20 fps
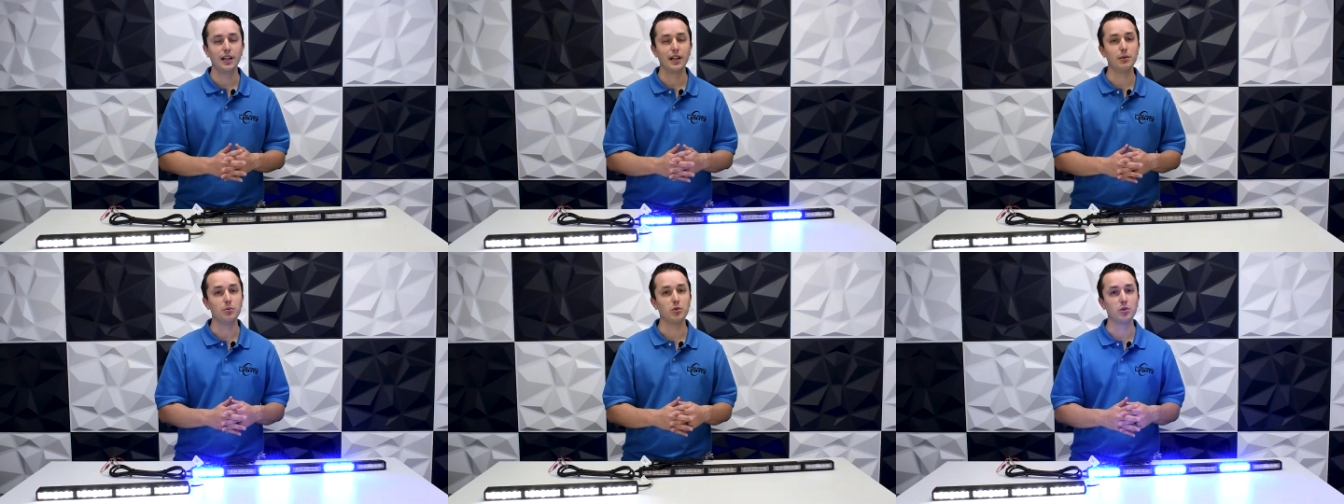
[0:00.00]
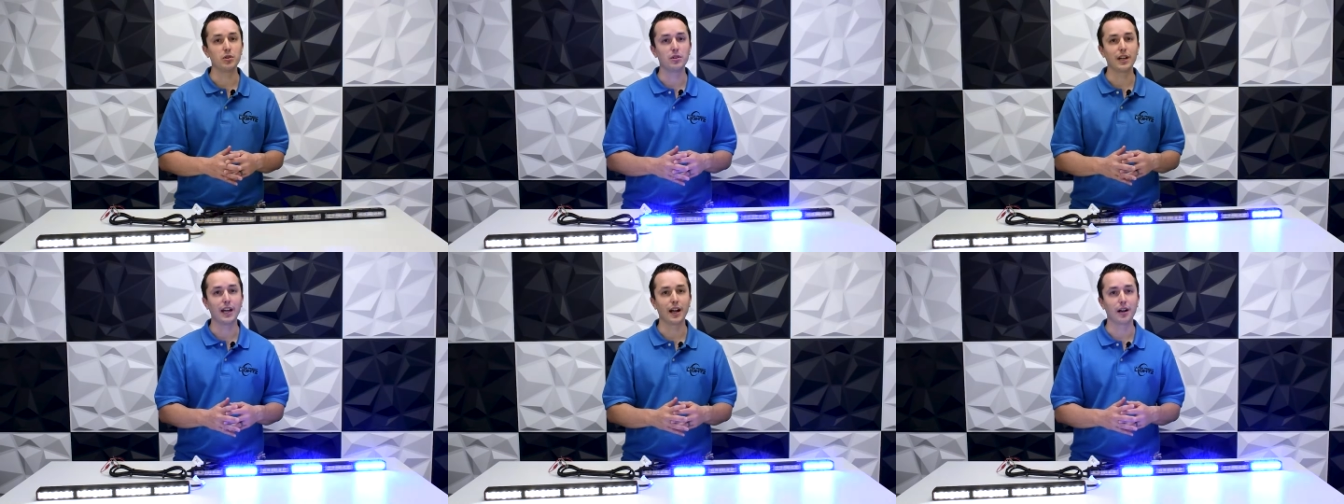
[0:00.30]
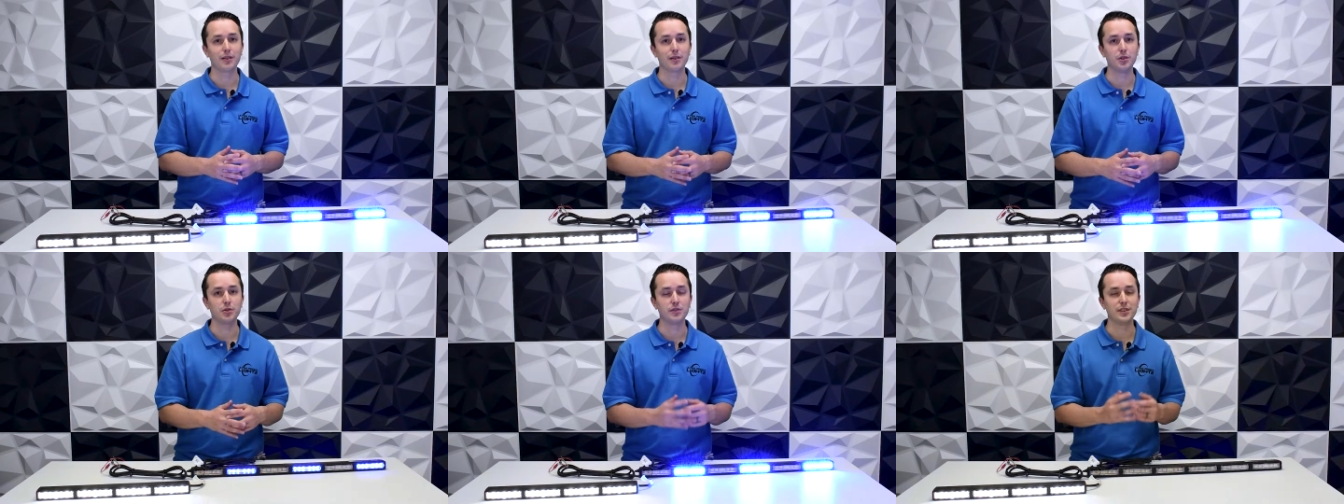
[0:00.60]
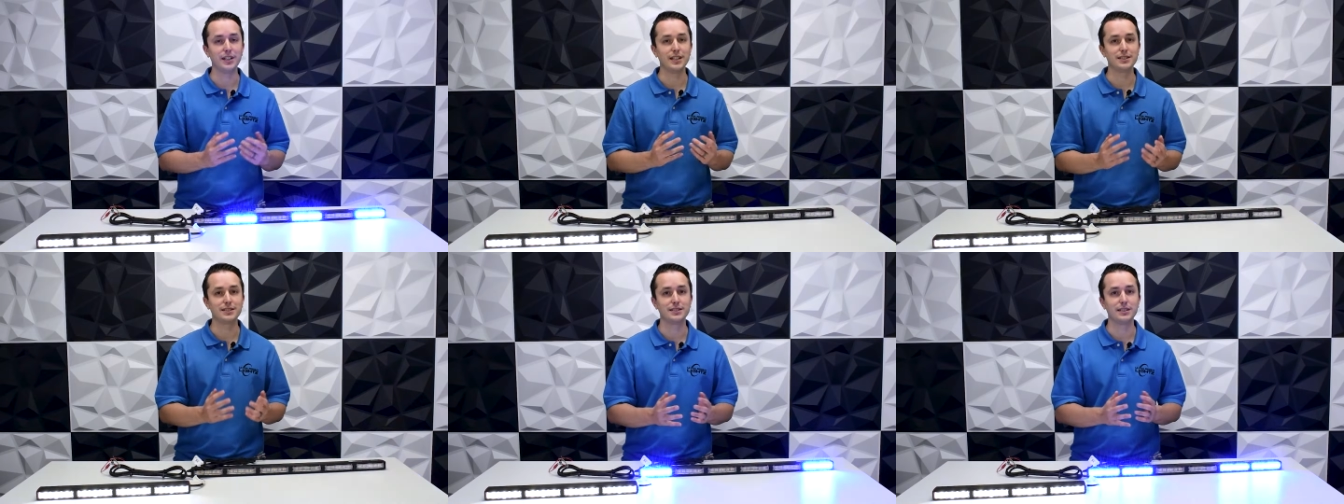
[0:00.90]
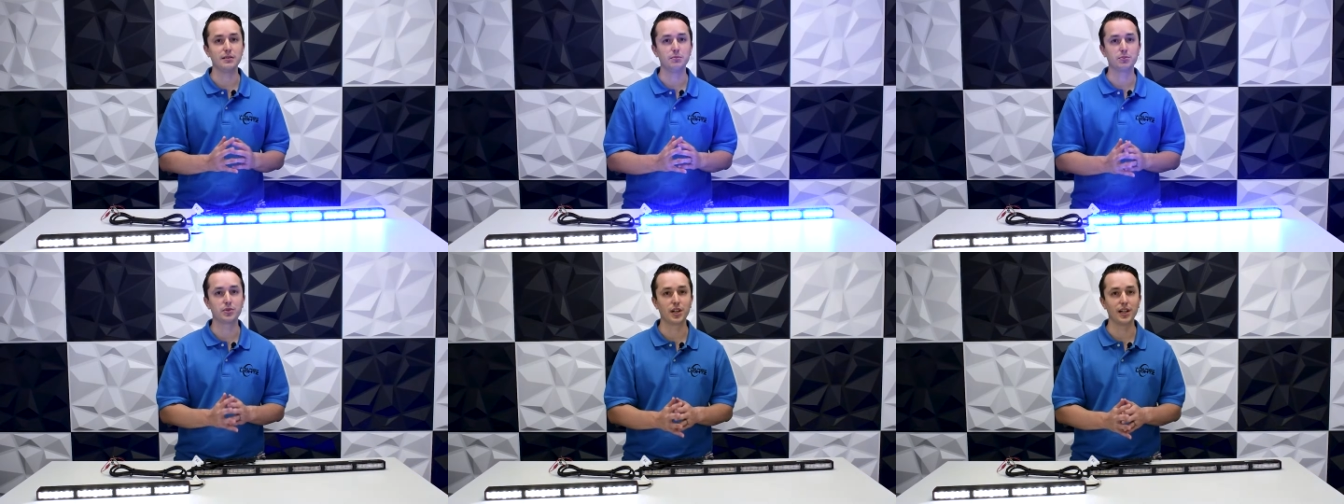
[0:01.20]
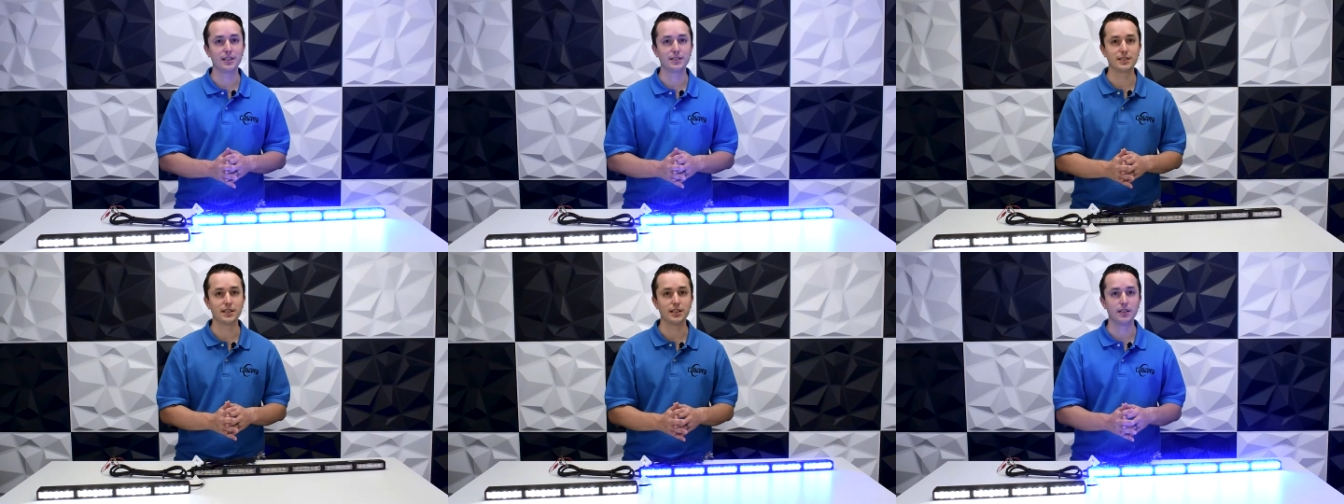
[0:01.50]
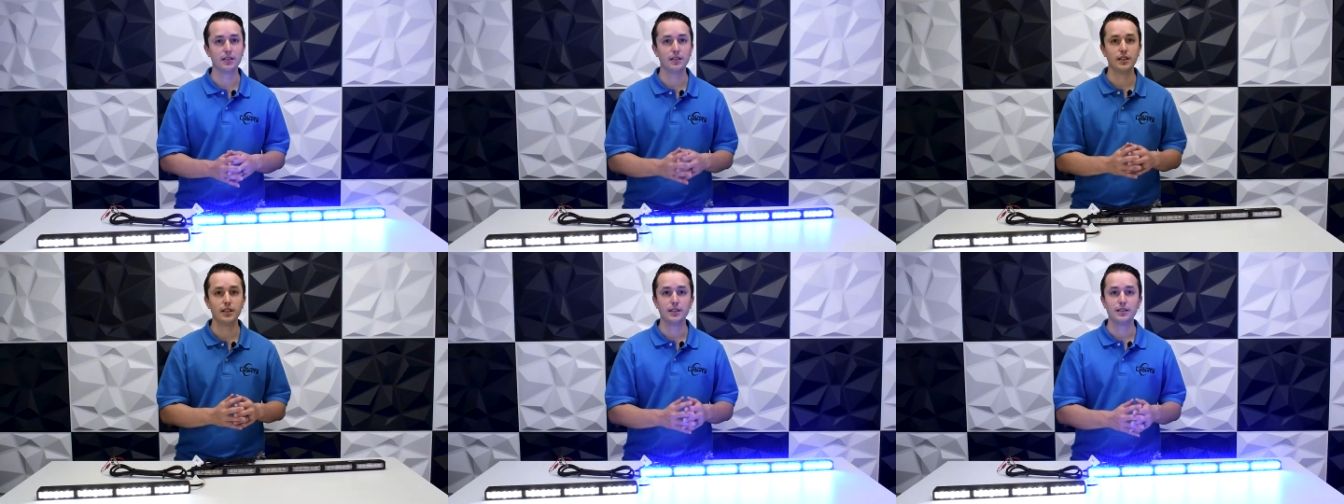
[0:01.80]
and will carry over that same pricing.